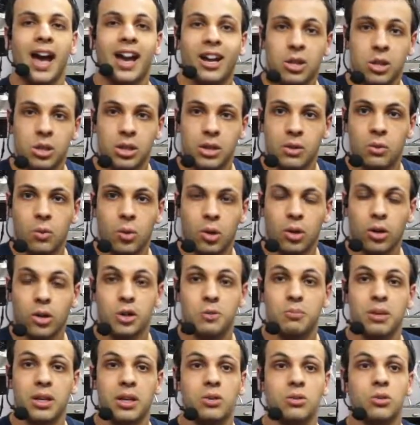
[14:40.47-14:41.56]
actually
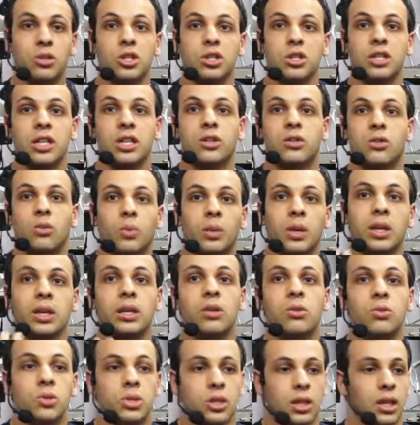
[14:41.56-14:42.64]
works, but you just need to
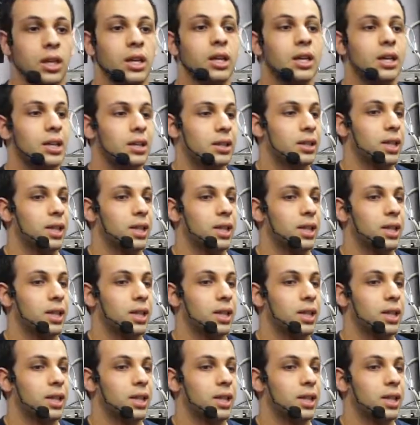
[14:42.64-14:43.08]
reuse it.